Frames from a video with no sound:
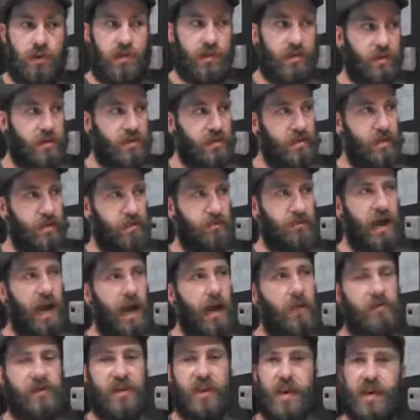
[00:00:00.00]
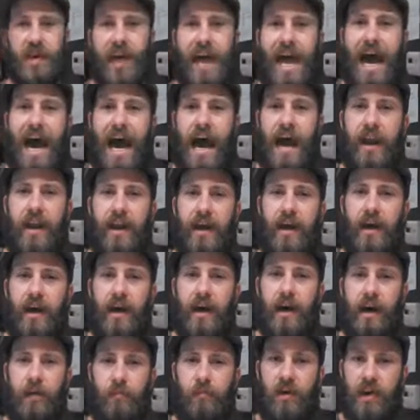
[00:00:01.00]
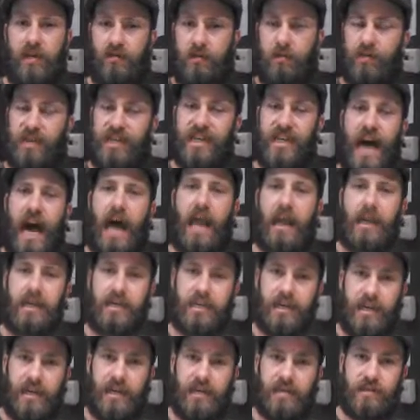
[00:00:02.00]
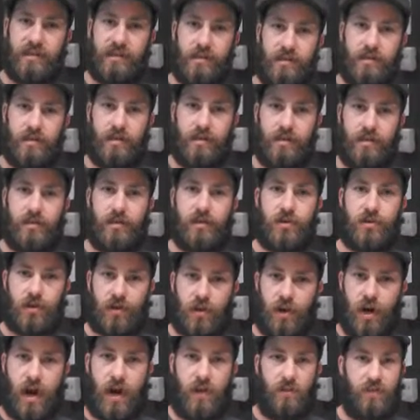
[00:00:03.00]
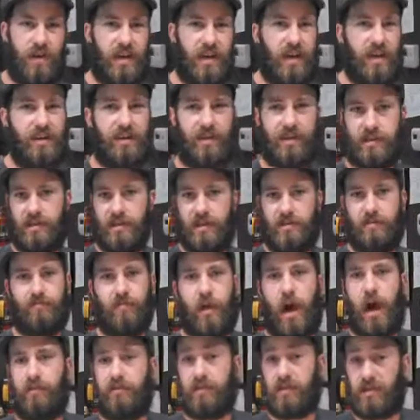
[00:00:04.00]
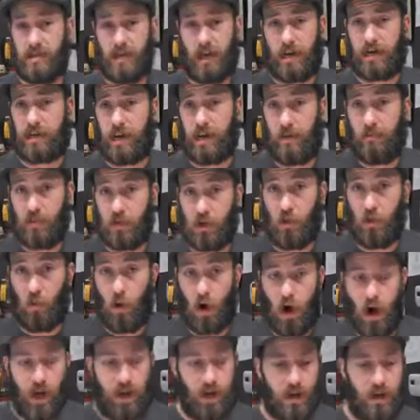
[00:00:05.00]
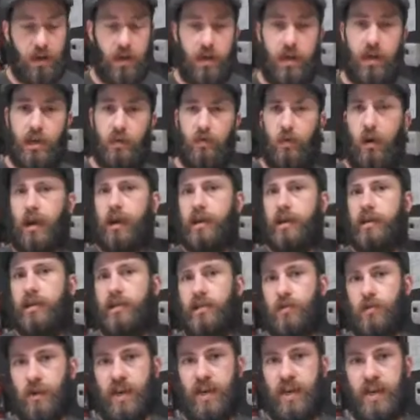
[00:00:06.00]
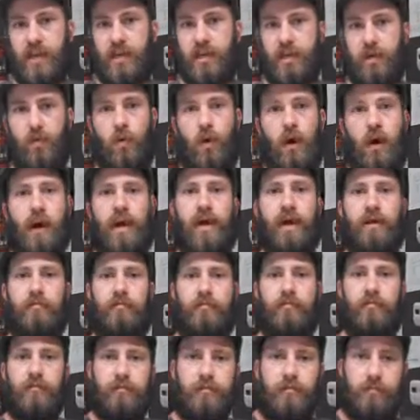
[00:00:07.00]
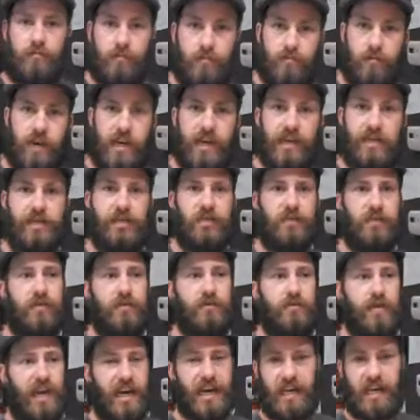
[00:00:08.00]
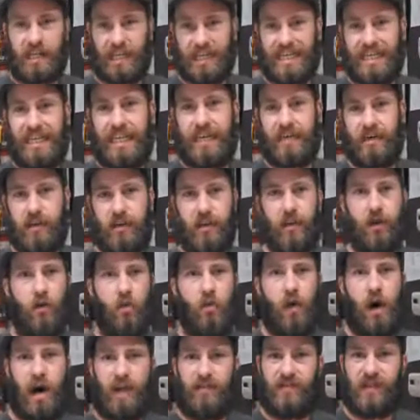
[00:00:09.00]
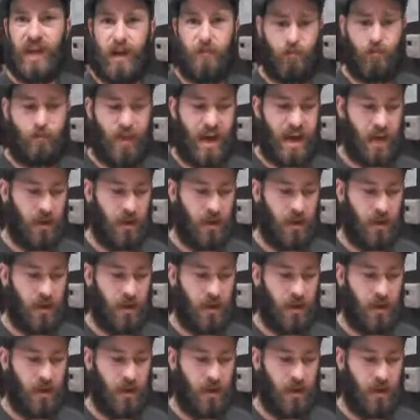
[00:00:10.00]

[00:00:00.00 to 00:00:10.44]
because sometimes it can add a bit of a metallic taste to the coffee, and that's obviously not something we want. We want it sweet, we want it don't want that.